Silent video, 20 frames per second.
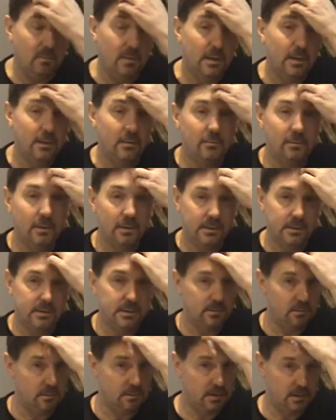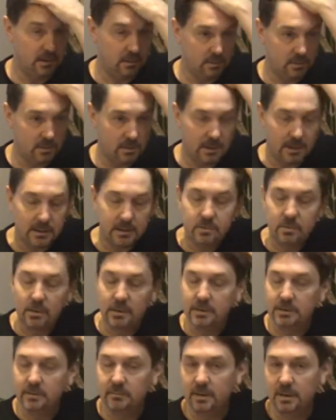when I really seriously looked at
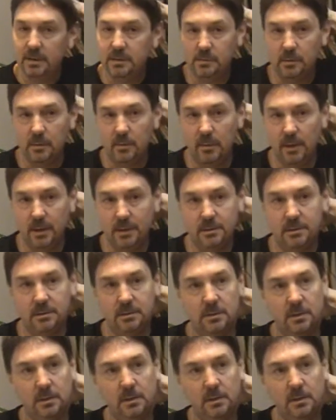trying to manage my weight